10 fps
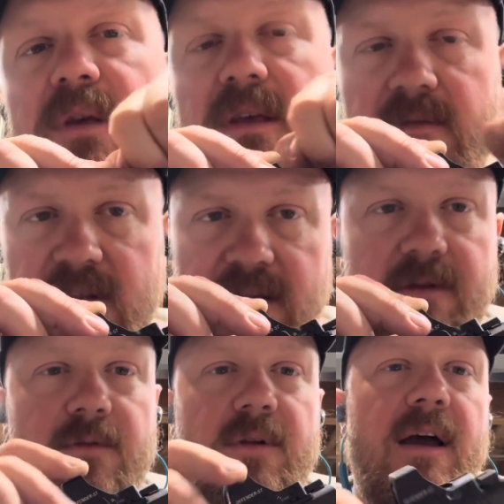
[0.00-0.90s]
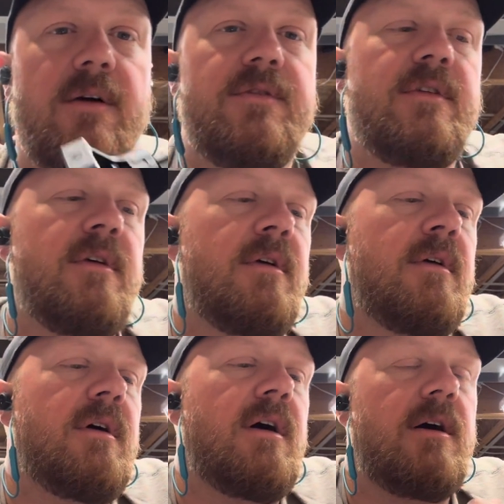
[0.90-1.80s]
pivot it around
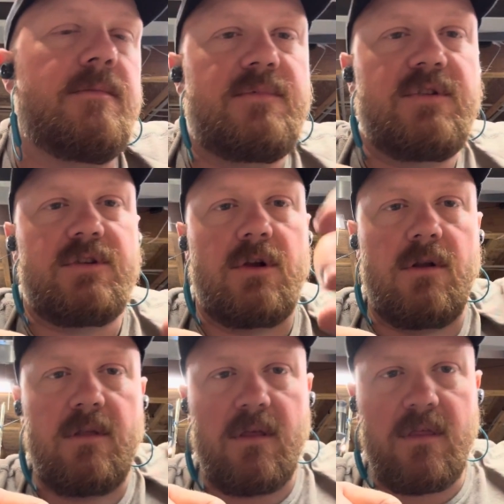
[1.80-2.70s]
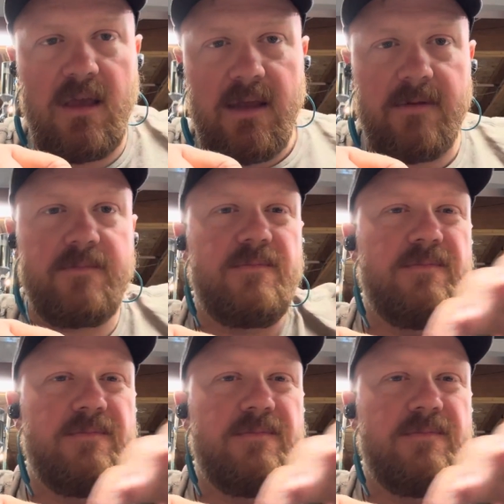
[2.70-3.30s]
to turn the thing.